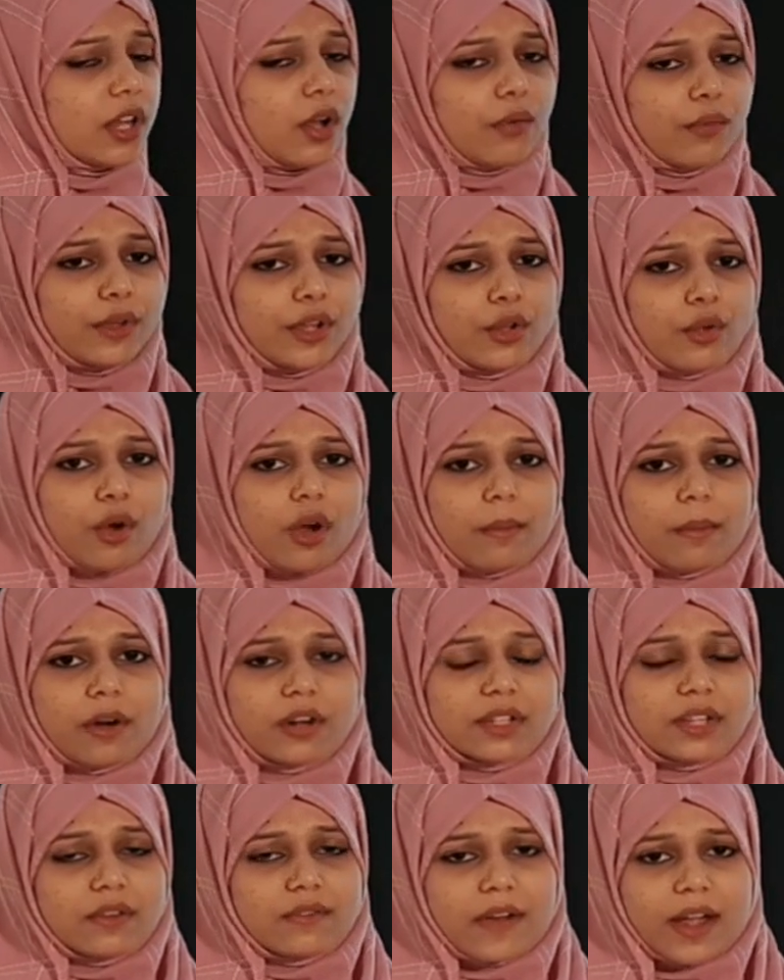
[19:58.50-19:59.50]
Now we know
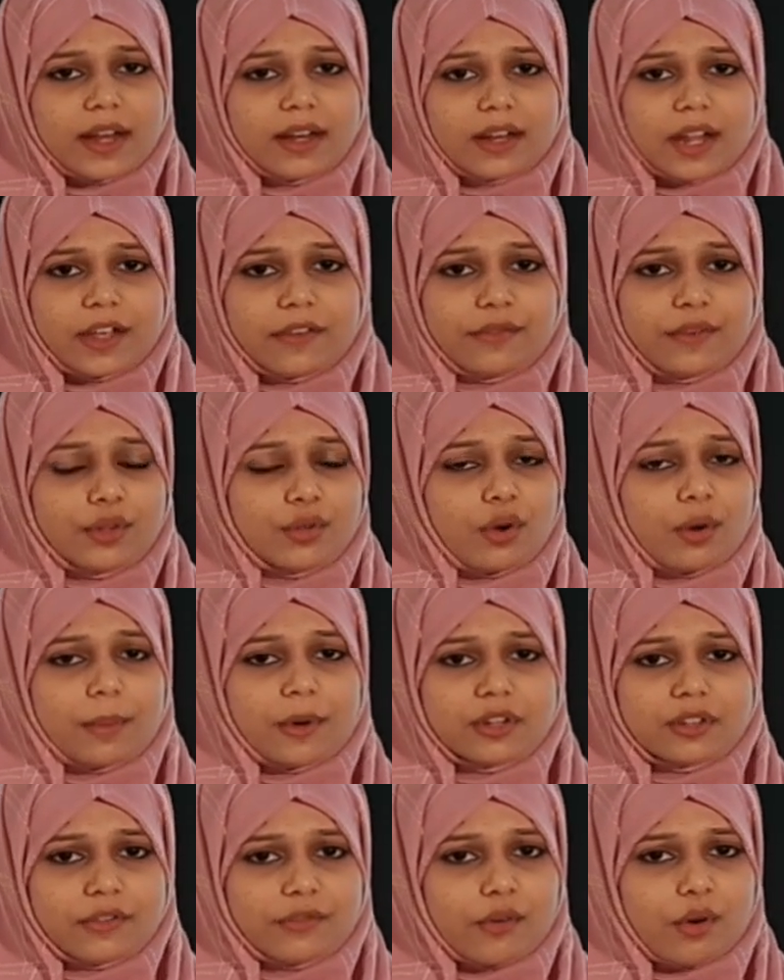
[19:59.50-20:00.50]
about the wildlife, we know
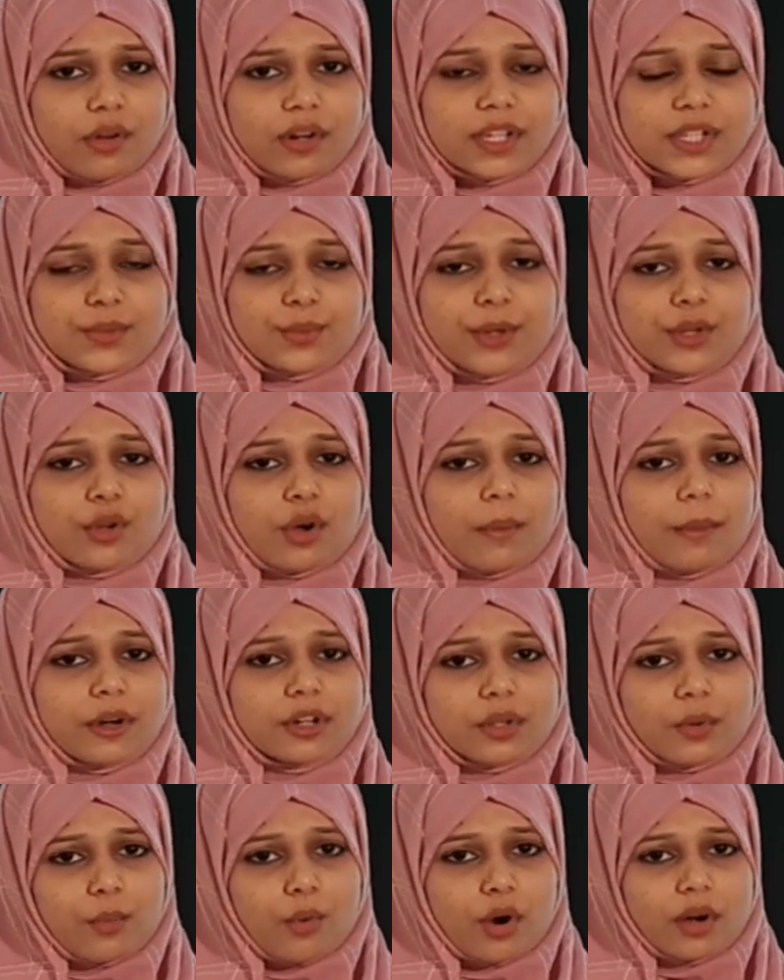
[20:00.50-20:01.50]
about the forest, we know
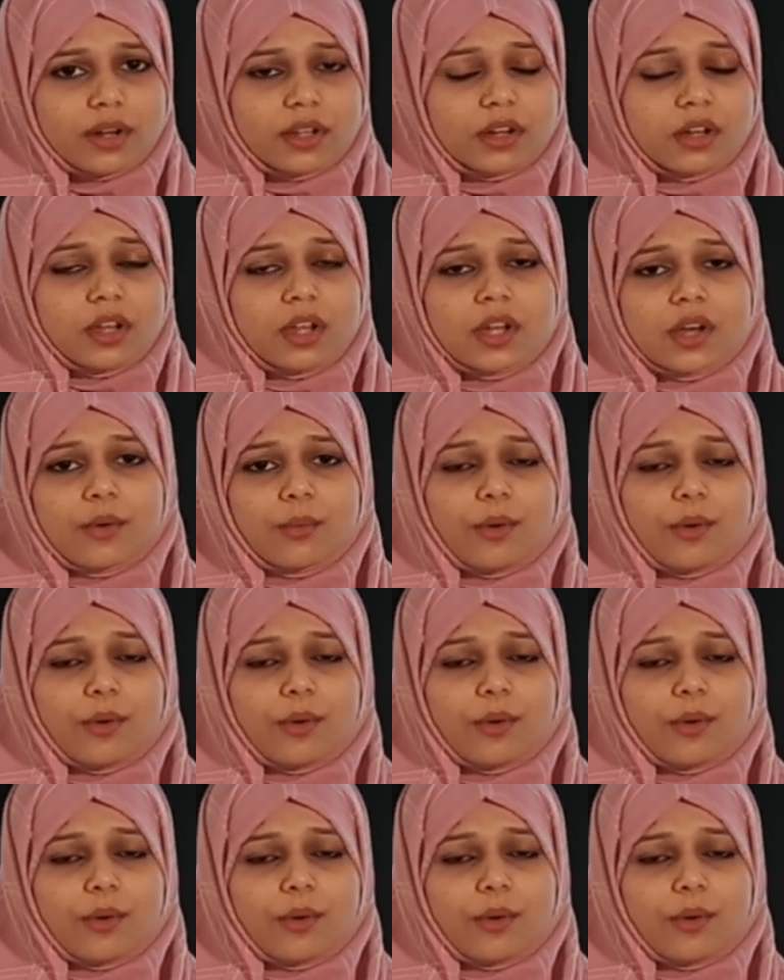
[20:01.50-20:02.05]
about the water.